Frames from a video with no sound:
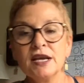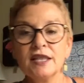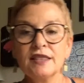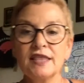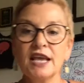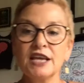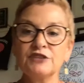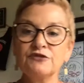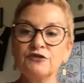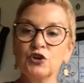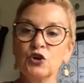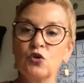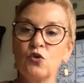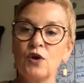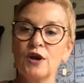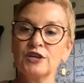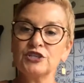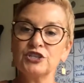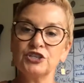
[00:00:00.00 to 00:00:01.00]
Thanks for your
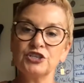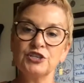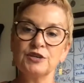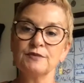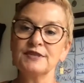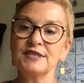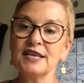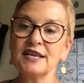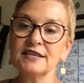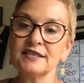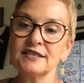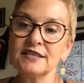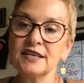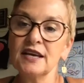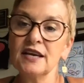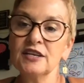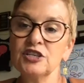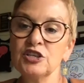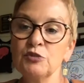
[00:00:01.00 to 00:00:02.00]
question. Jim says,
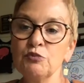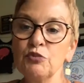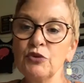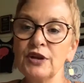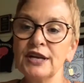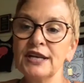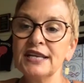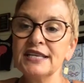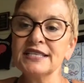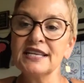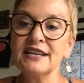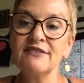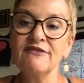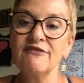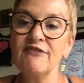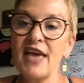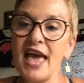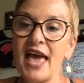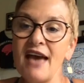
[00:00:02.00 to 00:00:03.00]
Jim Brennan, is it
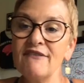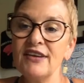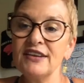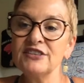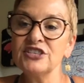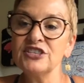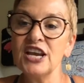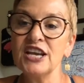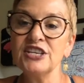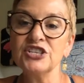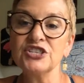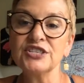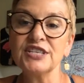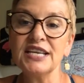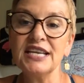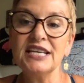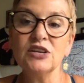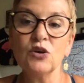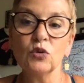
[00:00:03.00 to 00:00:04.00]
advantageous
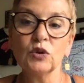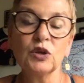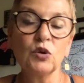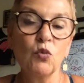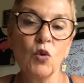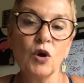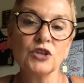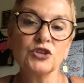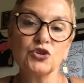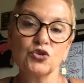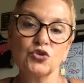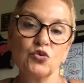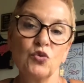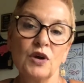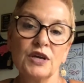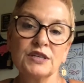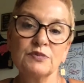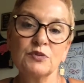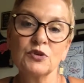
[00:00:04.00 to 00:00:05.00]
to eat only once or
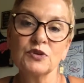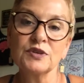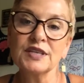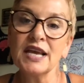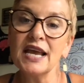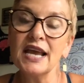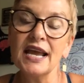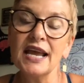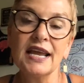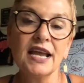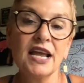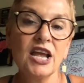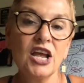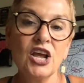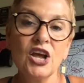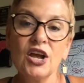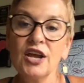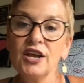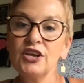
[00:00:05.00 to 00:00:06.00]
twice per day?
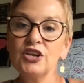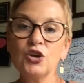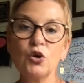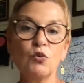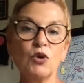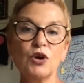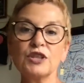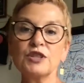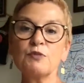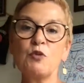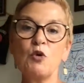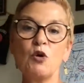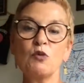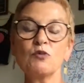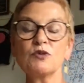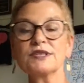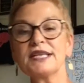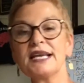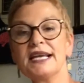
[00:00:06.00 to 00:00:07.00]
We're at the point where
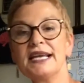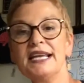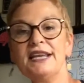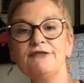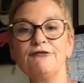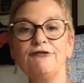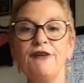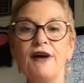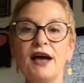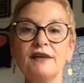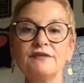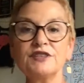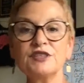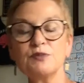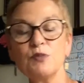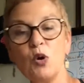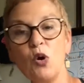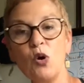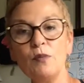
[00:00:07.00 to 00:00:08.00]
we're saying eat 5
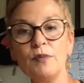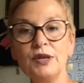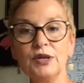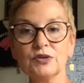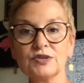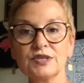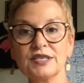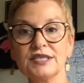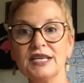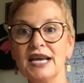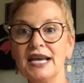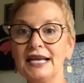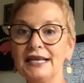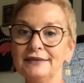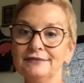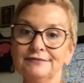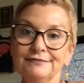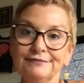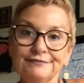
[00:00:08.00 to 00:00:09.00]
small meals a day.